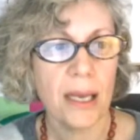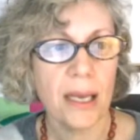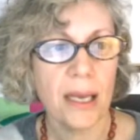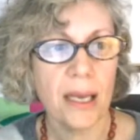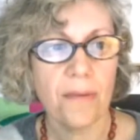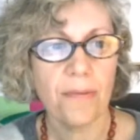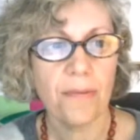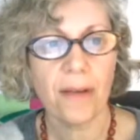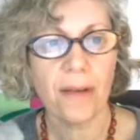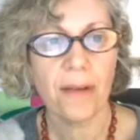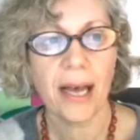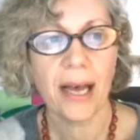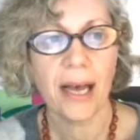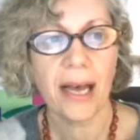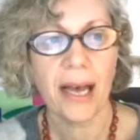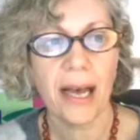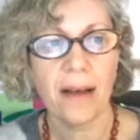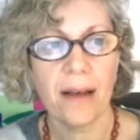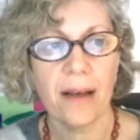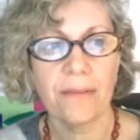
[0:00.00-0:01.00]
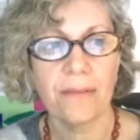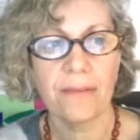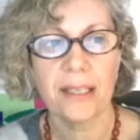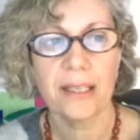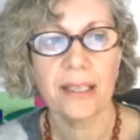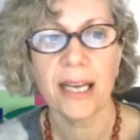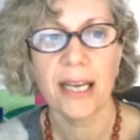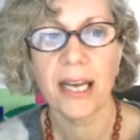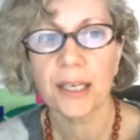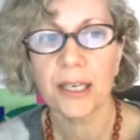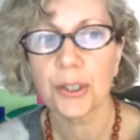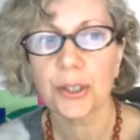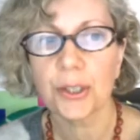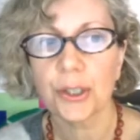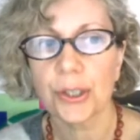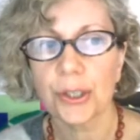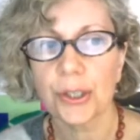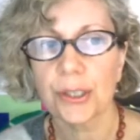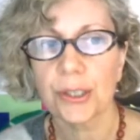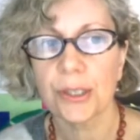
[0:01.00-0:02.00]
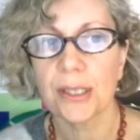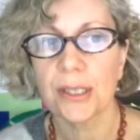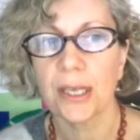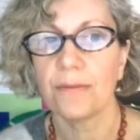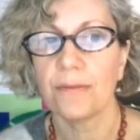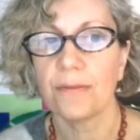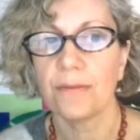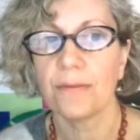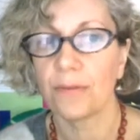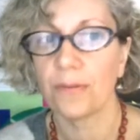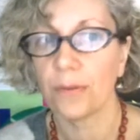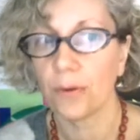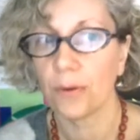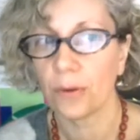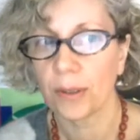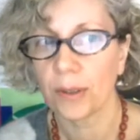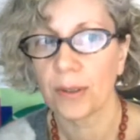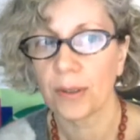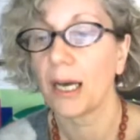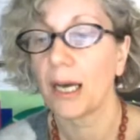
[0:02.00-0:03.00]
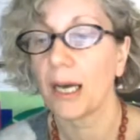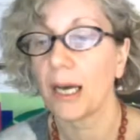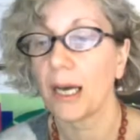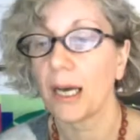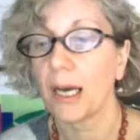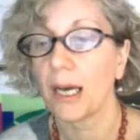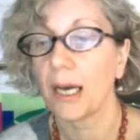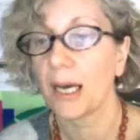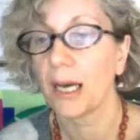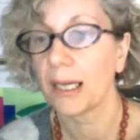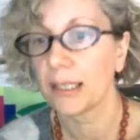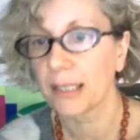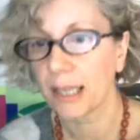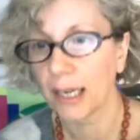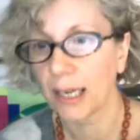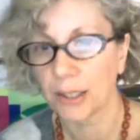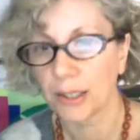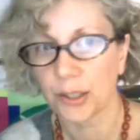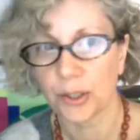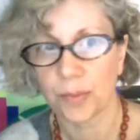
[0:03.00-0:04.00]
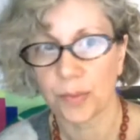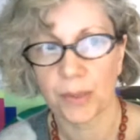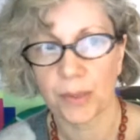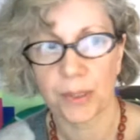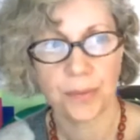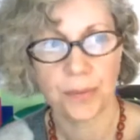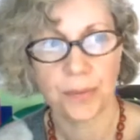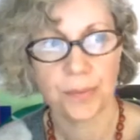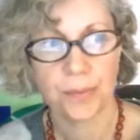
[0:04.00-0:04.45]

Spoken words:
if I have an anxious avoidant attachment,